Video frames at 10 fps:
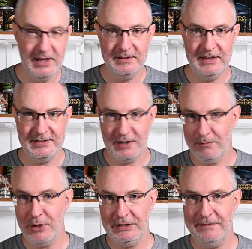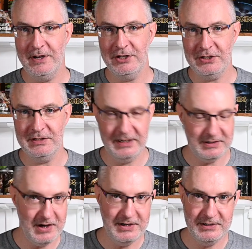These are multifunction
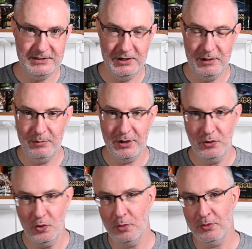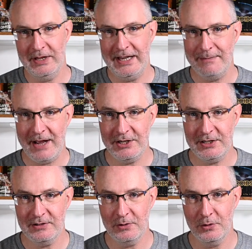igniters. You can put normal
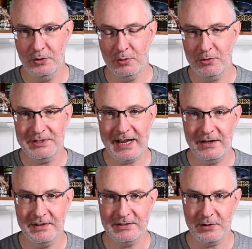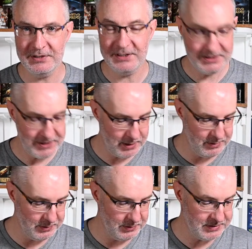E-matches or normal talons onto the
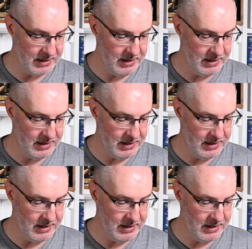terminals